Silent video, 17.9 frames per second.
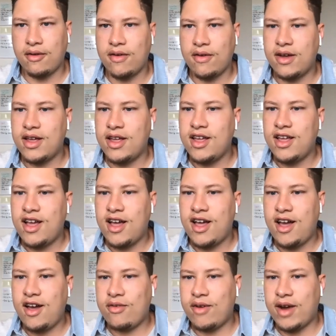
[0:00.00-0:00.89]
Okay.
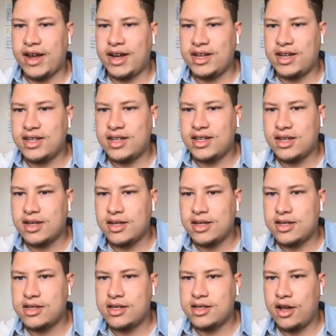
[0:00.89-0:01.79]
All right.
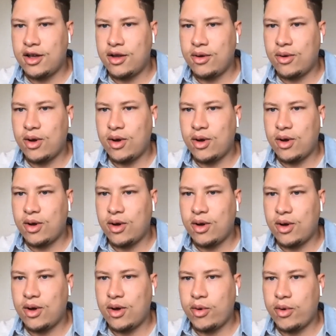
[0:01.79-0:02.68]

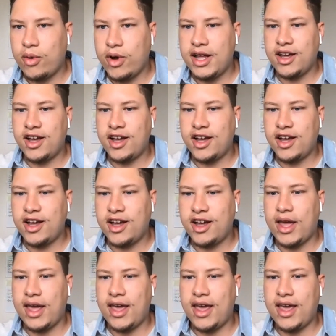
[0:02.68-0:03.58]
So we're
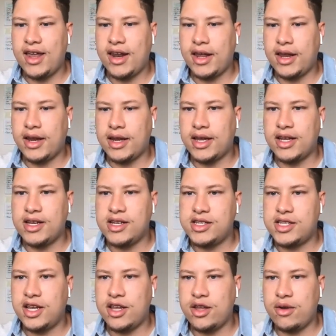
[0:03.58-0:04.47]
gonna go
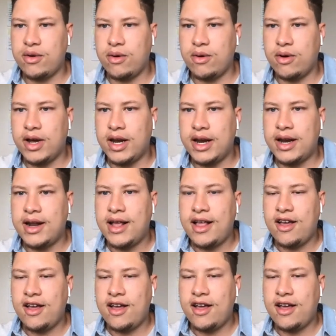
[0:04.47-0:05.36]
ahead and continue
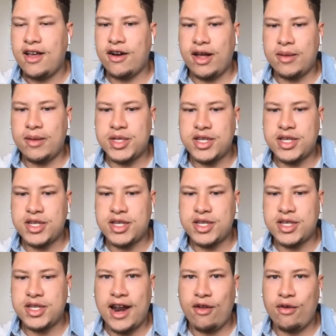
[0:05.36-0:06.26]
on.
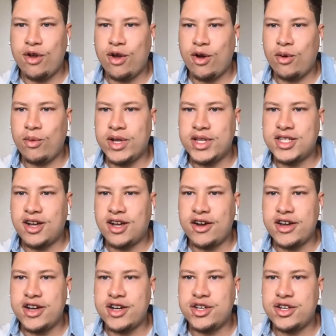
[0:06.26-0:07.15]
Earl, I'm sorry, I
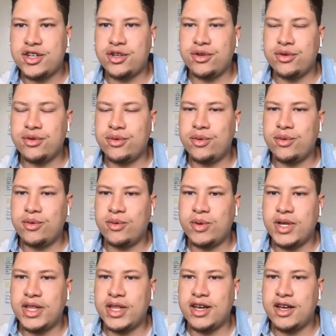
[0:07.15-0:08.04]
don't know what's our
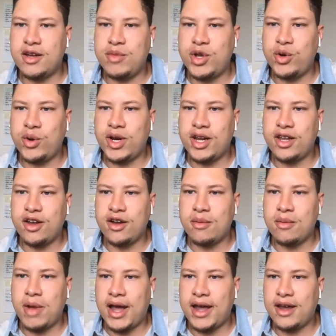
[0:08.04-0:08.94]
issue with
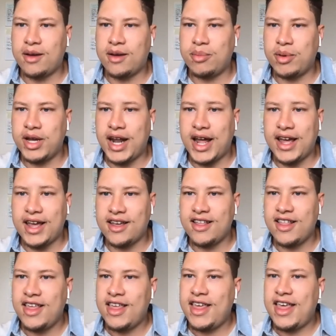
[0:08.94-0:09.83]
unmuting your
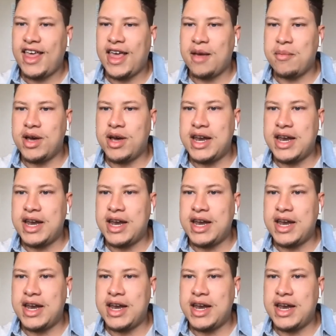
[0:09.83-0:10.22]
mic, but I